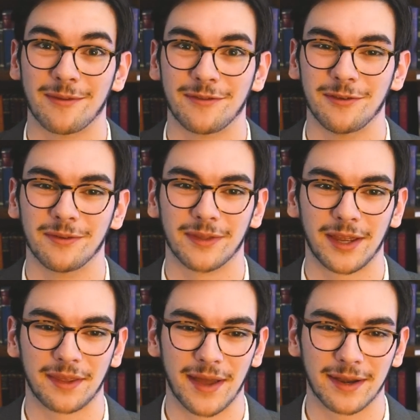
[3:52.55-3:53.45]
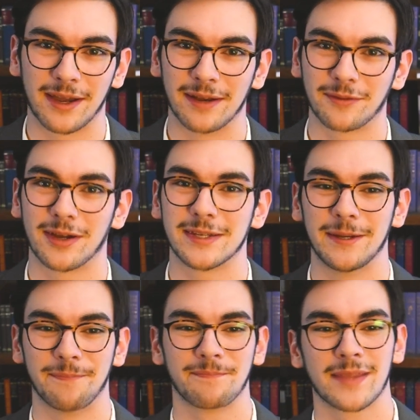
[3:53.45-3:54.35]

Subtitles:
if you like that kind of content.